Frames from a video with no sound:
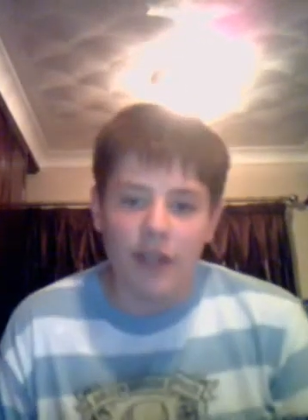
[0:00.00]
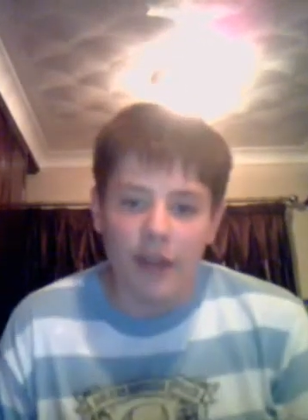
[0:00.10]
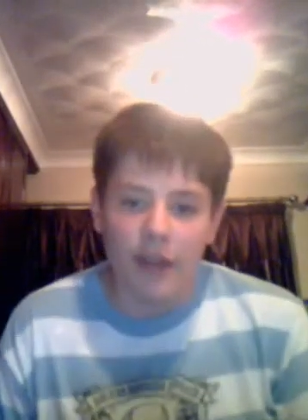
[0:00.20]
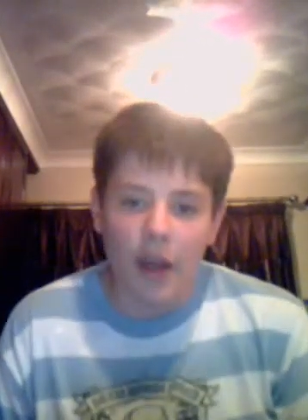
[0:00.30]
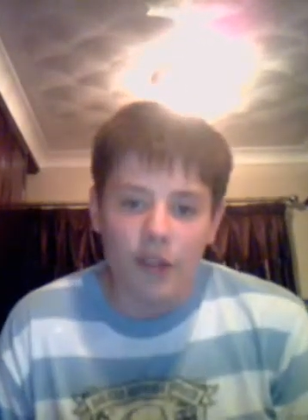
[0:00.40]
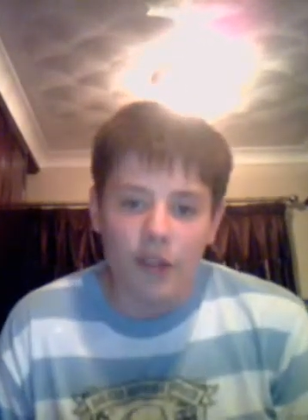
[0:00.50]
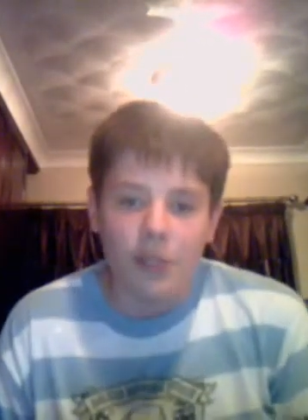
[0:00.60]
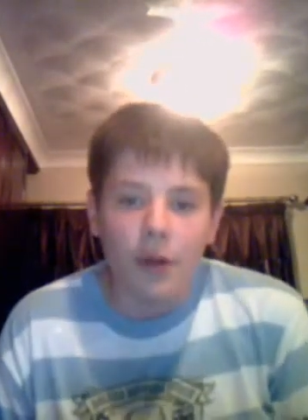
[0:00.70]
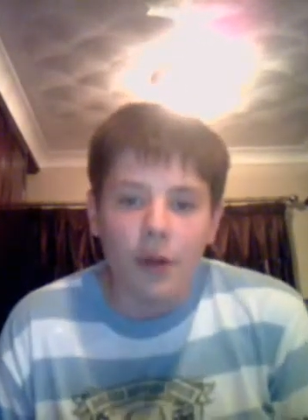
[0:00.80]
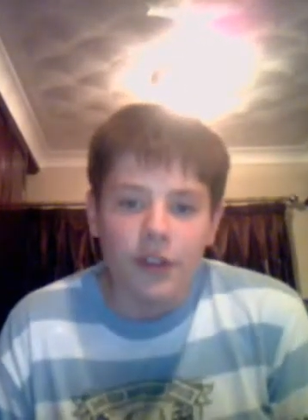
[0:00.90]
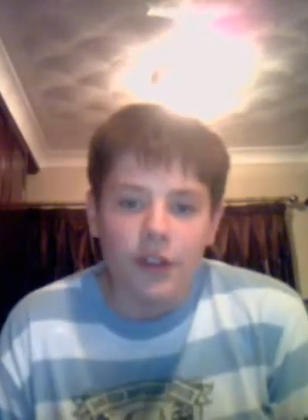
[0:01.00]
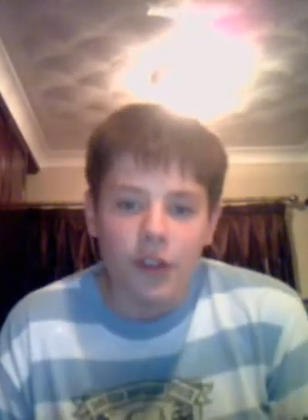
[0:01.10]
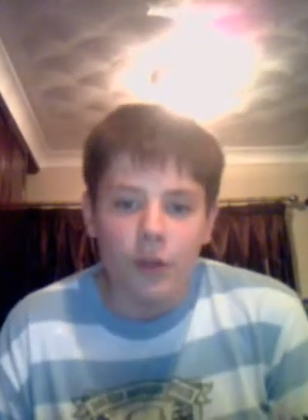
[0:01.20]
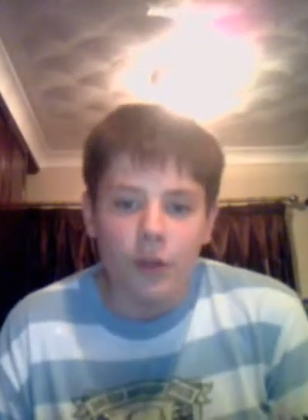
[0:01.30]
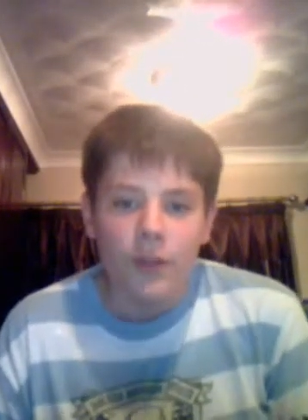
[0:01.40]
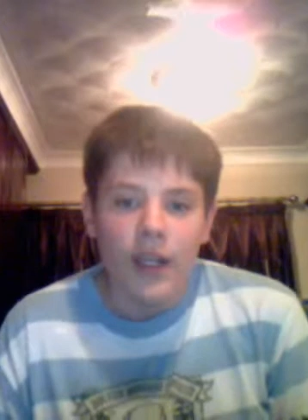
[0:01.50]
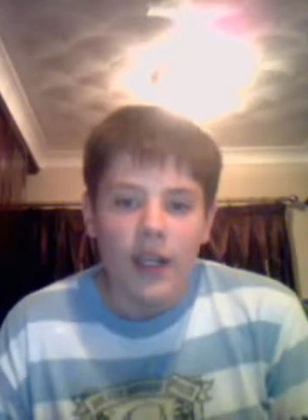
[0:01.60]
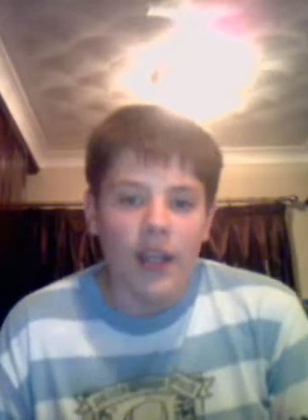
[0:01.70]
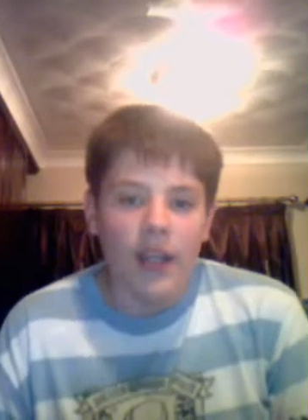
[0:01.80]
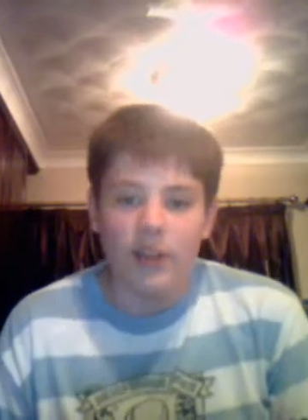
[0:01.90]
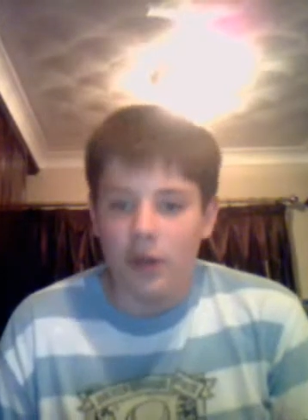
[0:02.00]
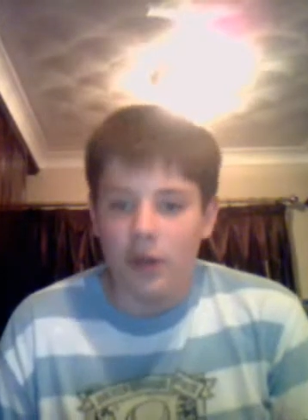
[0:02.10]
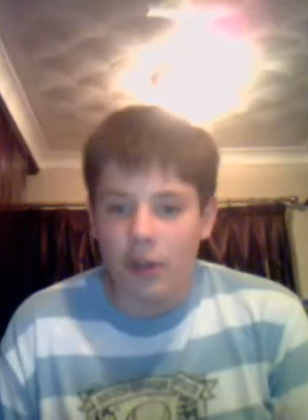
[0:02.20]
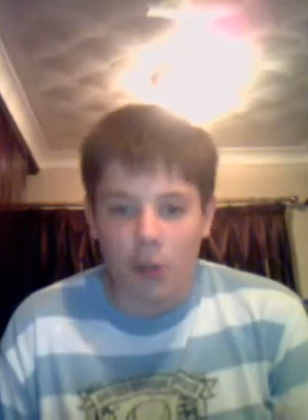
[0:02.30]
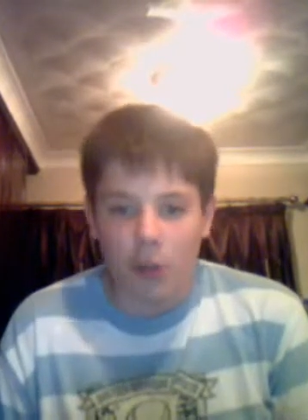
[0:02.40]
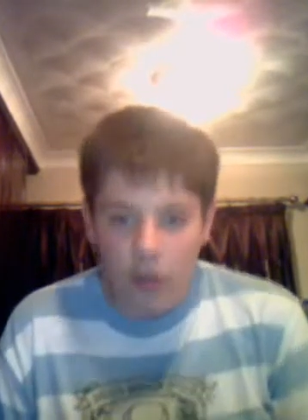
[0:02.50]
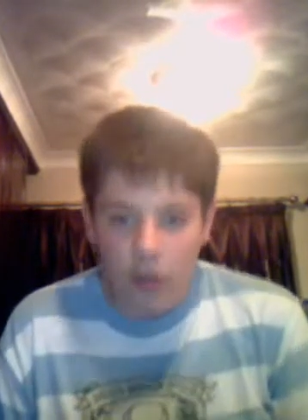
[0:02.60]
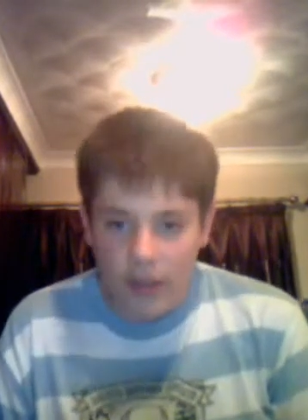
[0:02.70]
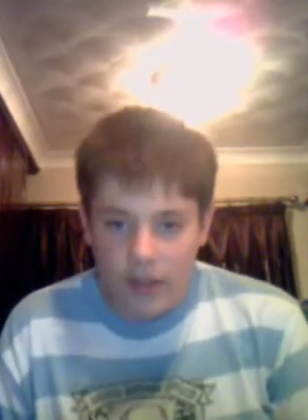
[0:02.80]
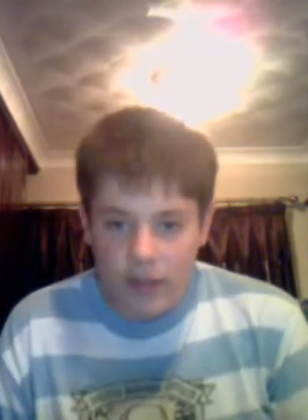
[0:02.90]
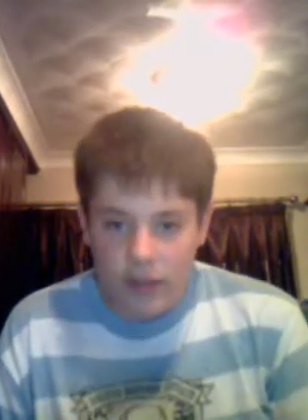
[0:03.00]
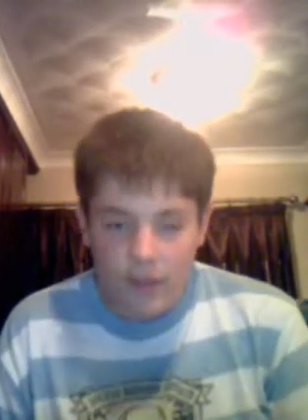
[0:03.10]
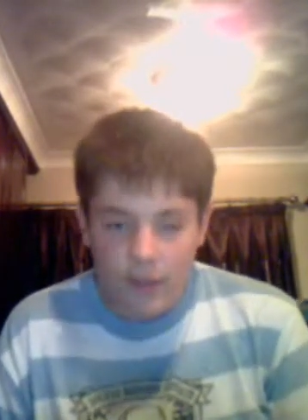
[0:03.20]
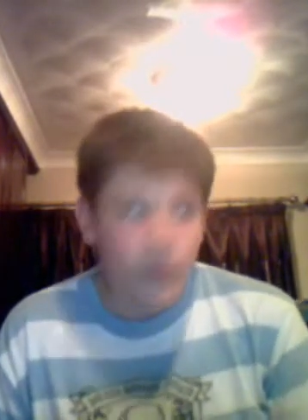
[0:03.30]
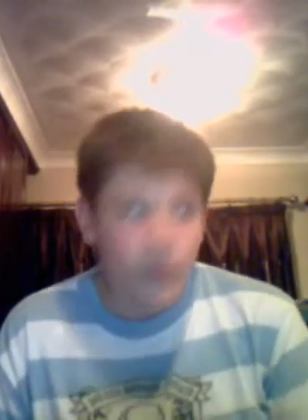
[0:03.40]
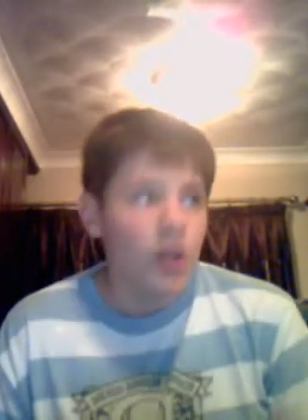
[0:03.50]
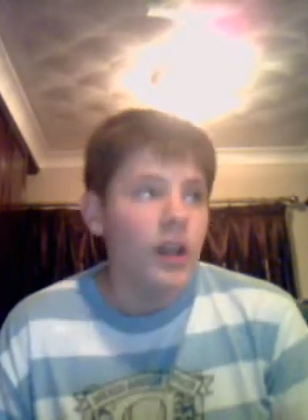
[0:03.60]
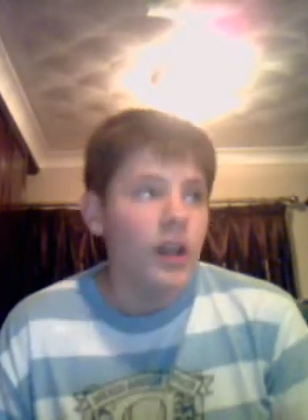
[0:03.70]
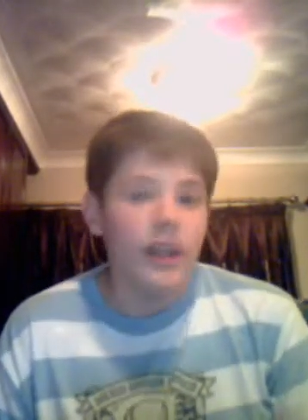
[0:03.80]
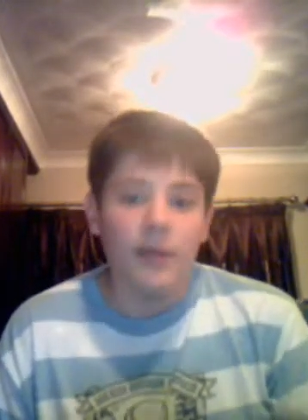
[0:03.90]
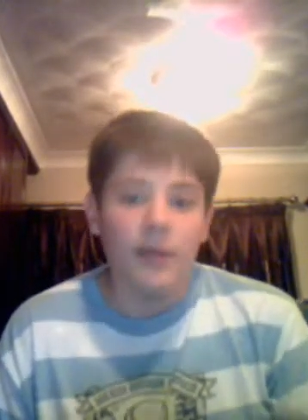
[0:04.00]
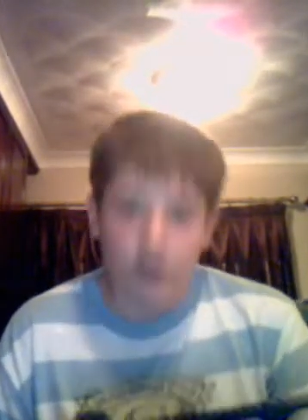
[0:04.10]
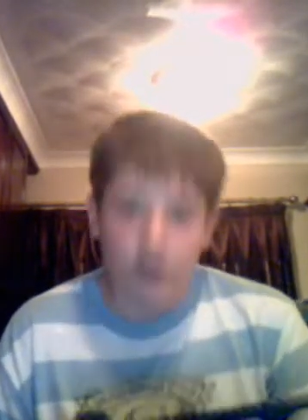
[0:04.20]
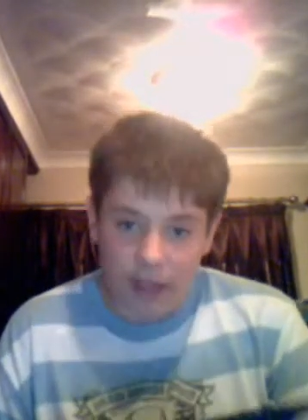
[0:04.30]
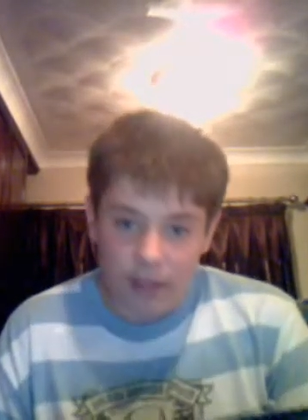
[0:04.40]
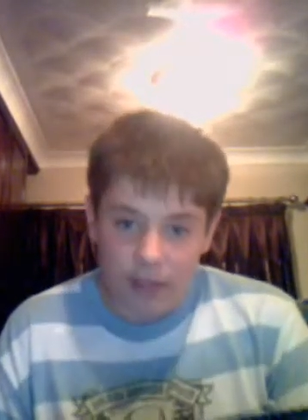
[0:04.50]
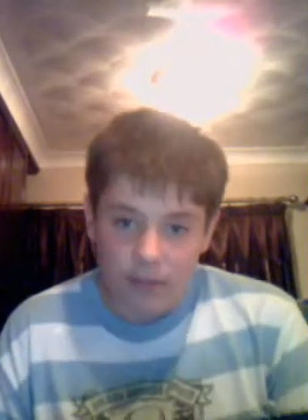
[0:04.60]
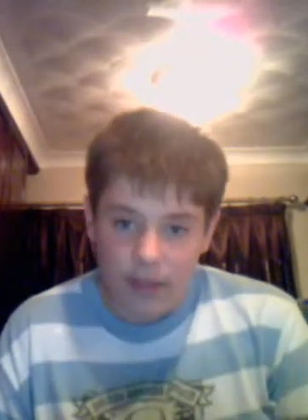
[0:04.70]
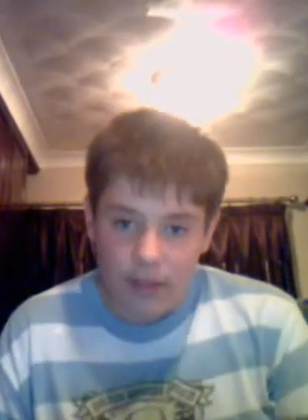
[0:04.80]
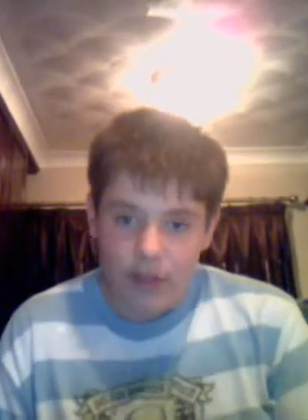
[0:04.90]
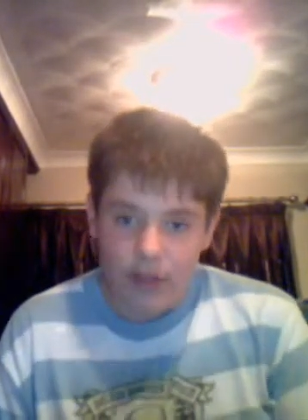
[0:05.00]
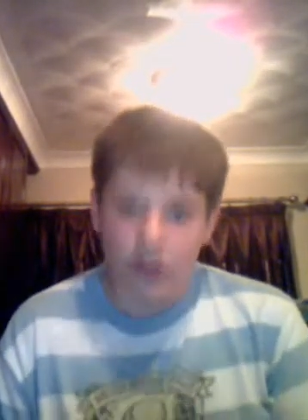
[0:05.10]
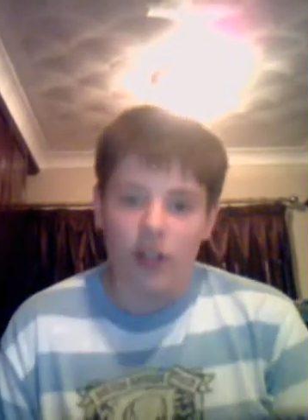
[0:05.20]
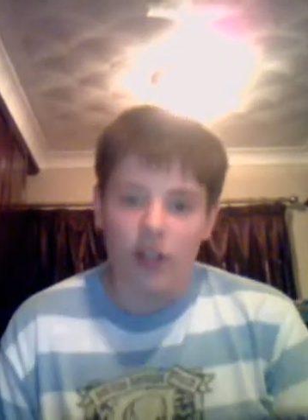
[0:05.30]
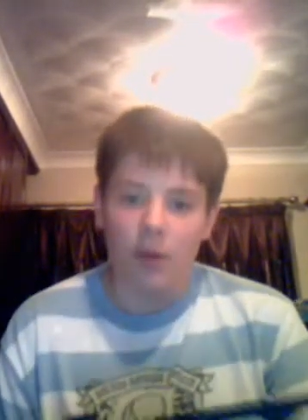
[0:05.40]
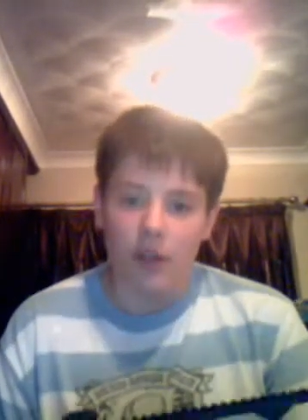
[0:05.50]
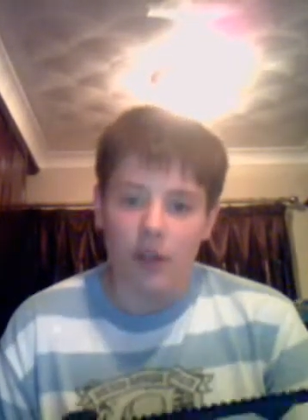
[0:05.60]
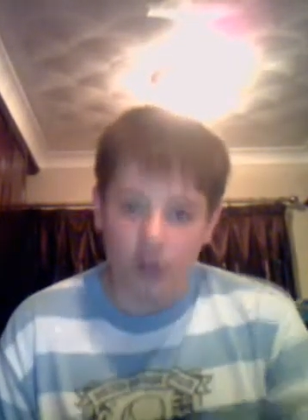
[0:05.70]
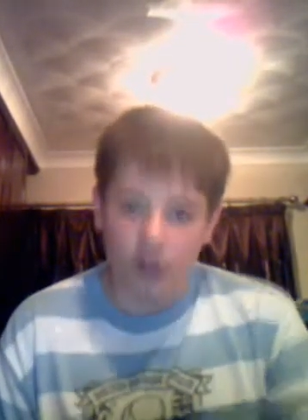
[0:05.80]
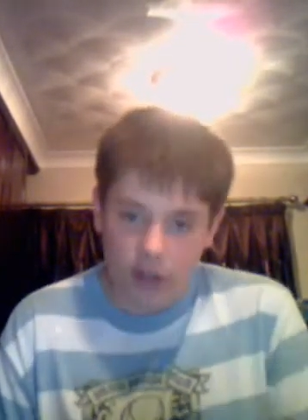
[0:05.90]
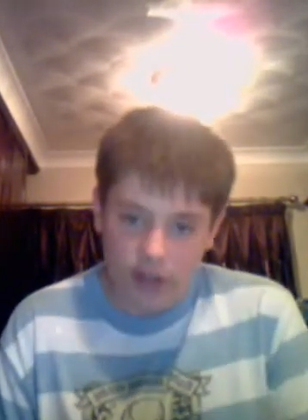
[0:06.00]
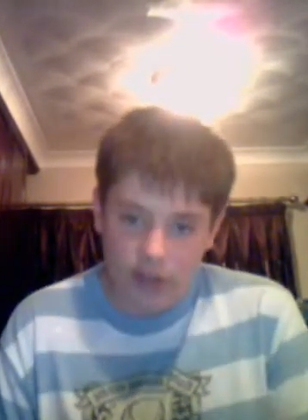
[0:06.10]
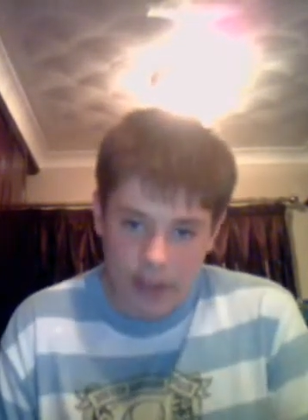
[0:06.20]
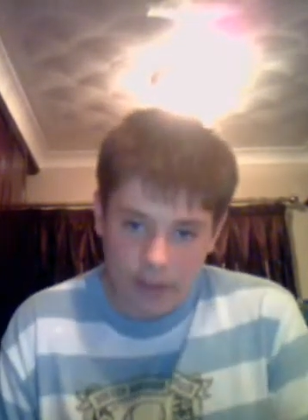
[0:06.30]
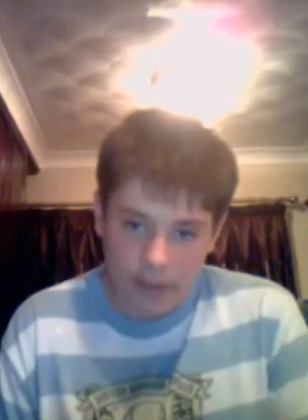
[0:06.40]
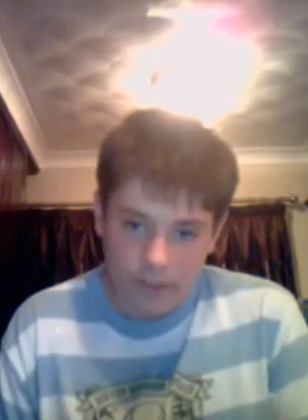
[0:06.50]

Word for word: out there I've just spoken to, and has no idea what mock means, it means fake. So like a mock silencer,